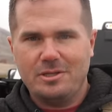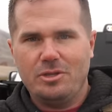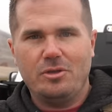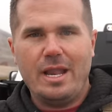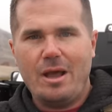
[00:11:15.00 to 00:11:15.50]

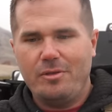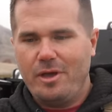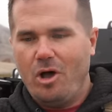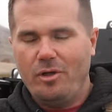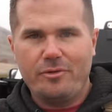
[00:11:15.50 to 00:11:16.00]
now
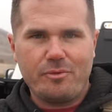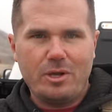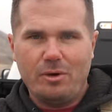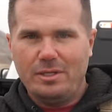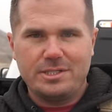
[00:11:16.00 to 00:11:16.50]
all the
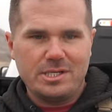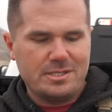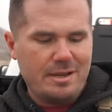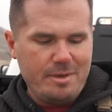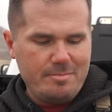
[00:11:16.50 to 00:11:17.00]
recoil is
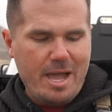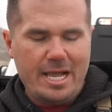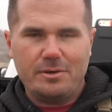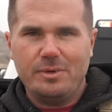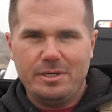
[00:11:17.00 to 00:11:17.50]
just coming
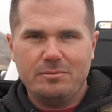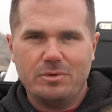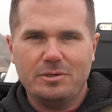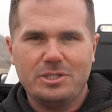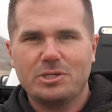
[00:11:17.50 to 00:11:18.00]
back, and
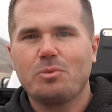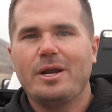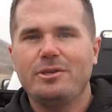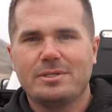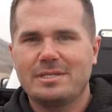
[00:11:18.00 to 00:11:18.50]
we just
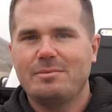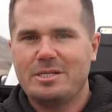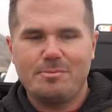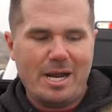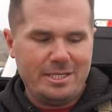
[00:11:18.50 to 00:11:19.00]
want to use as
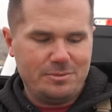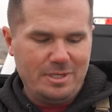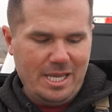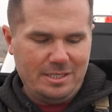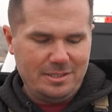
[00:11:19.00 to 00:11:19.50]
much body as
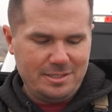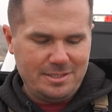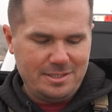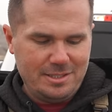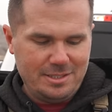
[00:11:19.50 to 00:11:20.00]
we can to
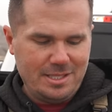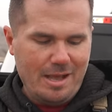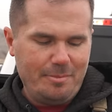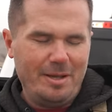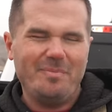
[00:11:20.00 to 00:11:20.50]

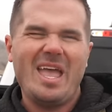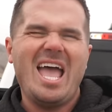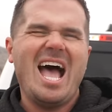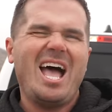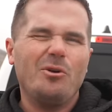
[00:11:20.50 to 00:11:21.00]
stop it.
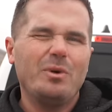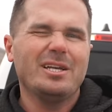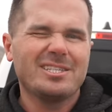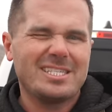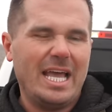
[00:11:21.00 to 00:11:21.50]
I
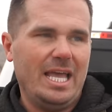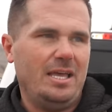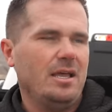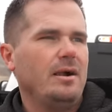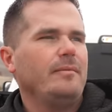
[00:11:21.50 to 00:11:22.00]
will
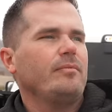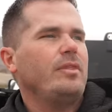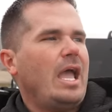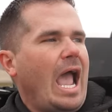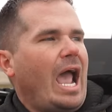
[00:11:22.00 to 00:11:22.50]
say
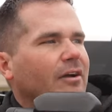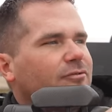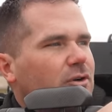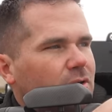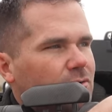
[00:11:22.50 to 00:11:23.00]
that
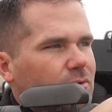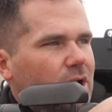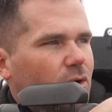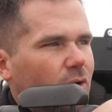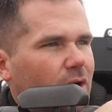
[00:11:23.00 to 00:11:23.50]
after the
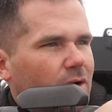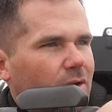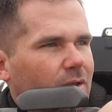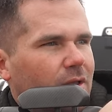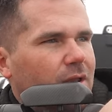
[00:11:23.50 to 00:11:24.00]

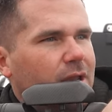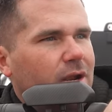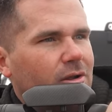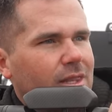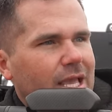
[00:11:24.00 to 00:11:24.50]
recoil,
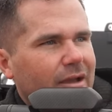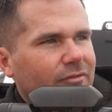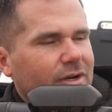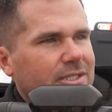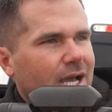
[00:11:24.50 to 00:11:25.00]
nearly
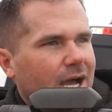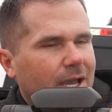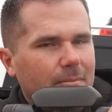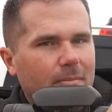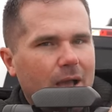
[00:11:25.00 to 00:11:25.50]
every
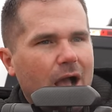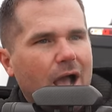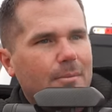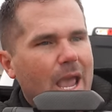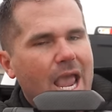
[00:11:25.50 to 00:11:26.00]
time
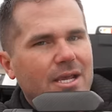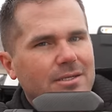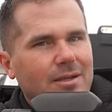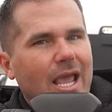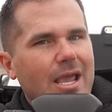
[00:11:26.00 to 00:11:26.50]
I'm
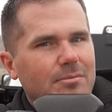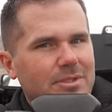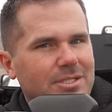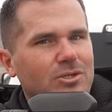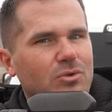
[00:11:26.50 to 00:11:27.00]

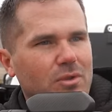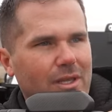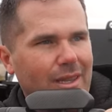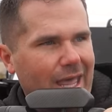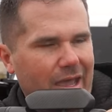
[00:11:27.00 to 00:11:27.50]
aimed to
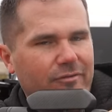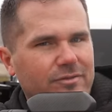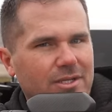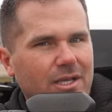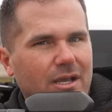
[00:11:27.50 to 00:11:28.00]
the left